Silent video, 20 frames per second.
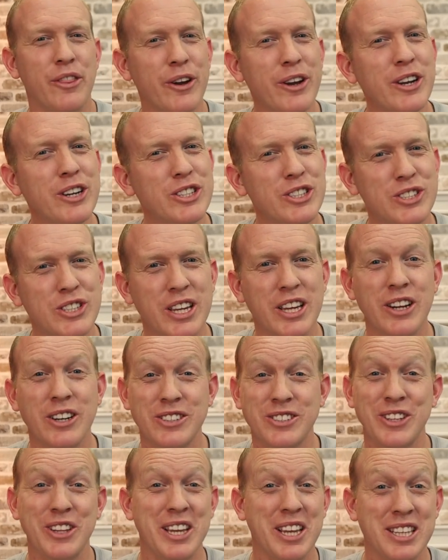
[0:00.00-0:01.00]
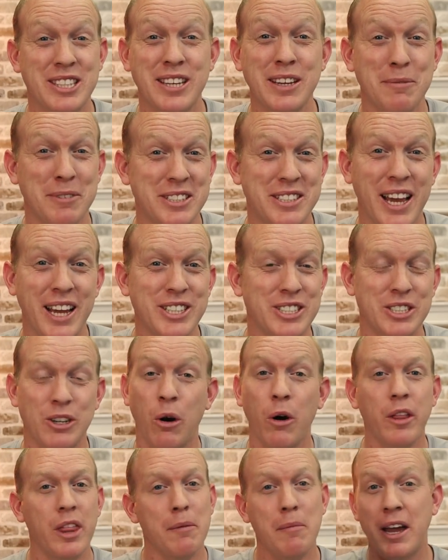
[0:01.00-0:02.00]
they're gonna just sit here until they get some attention.
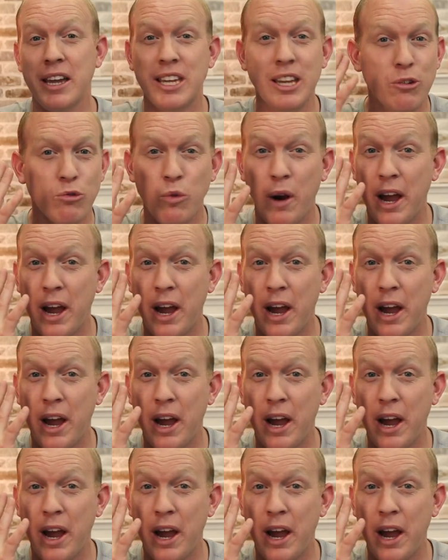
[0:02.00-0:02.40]
Or they might get